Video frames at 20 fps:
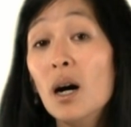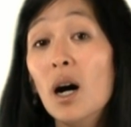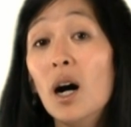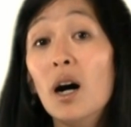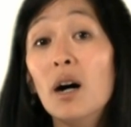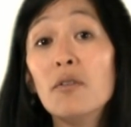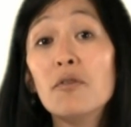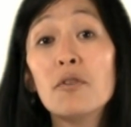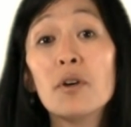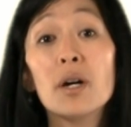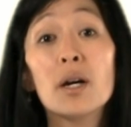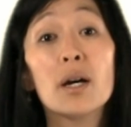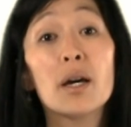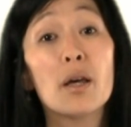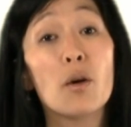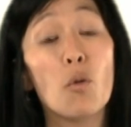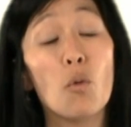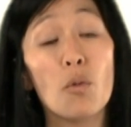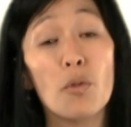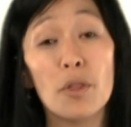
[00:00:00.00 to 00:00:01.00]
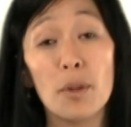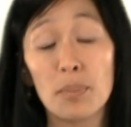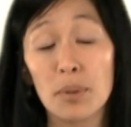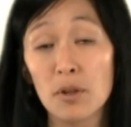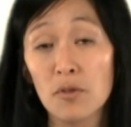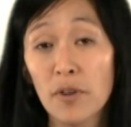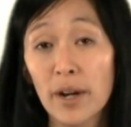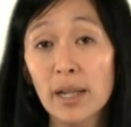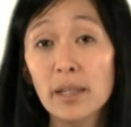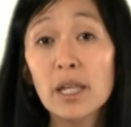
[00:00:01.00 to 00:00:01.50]
of the
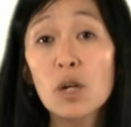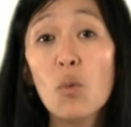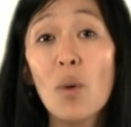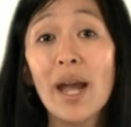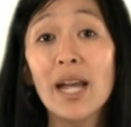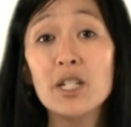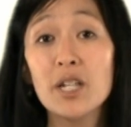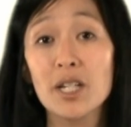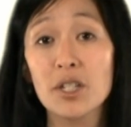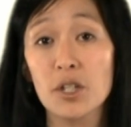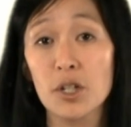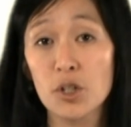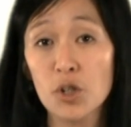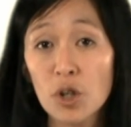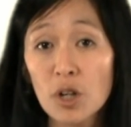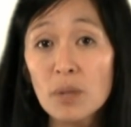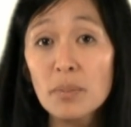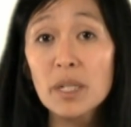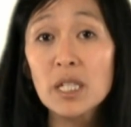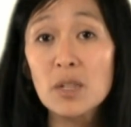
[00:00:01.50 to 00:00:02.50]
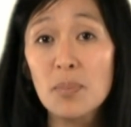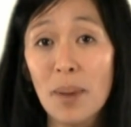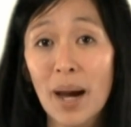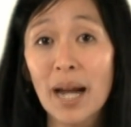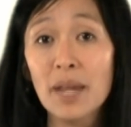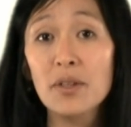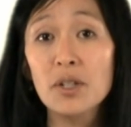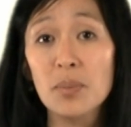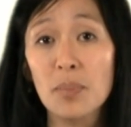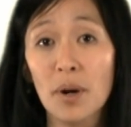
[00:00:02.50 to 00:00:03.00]
prevailing wage as determined
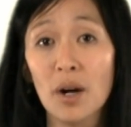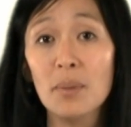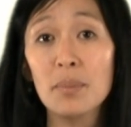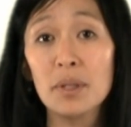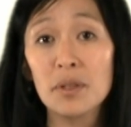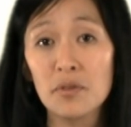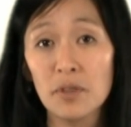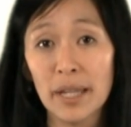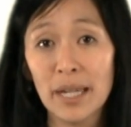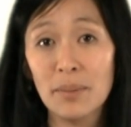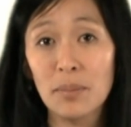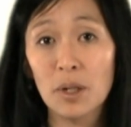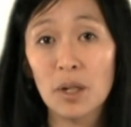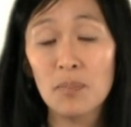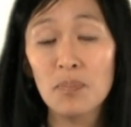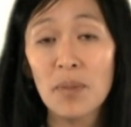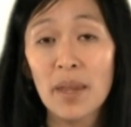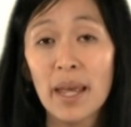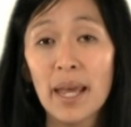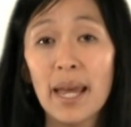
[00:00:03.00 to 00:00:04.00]
by the Department of Labor.